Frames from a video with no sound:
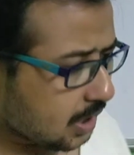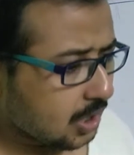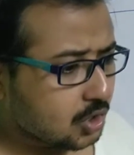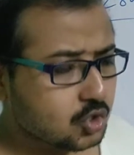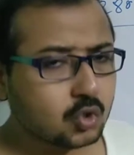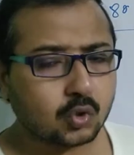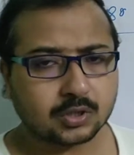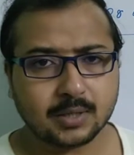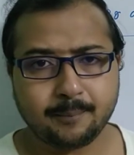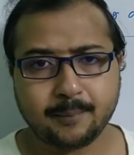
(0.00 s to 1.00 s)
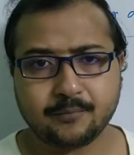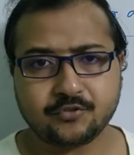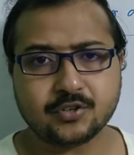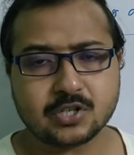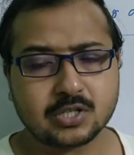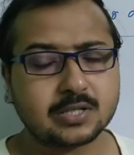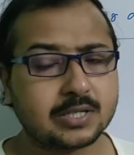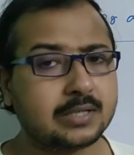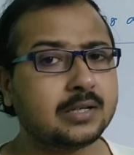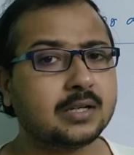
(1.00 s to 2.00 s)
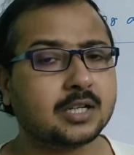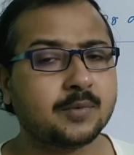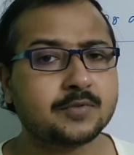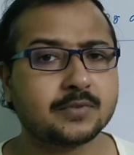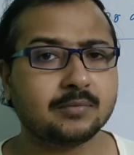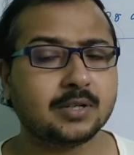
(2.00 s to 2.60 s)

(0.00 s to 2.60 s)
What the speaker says: so the signal comes from